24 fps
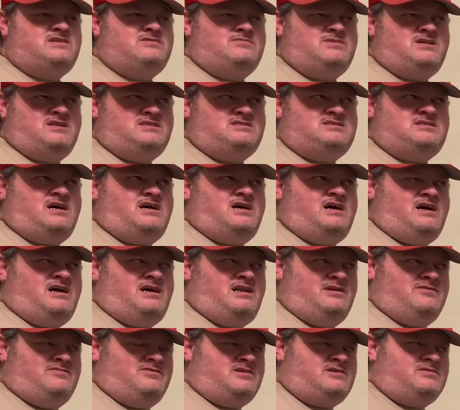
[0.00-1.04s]
minutes, I
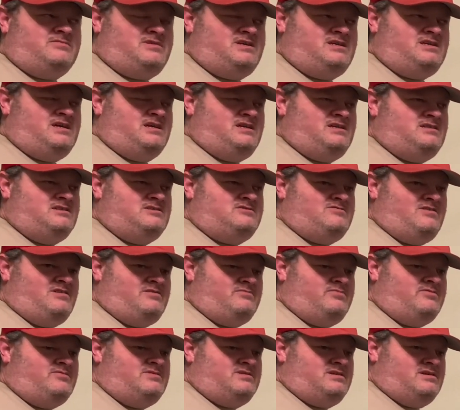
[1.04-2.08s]
highly recommend getting a
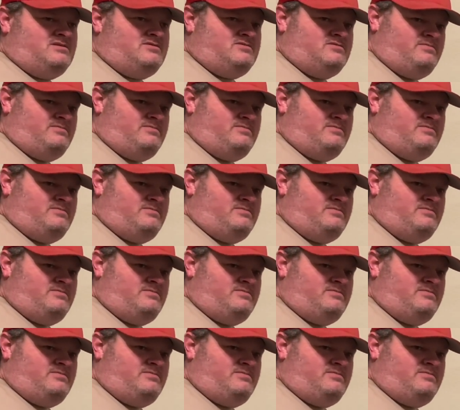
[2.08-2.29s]
12.0,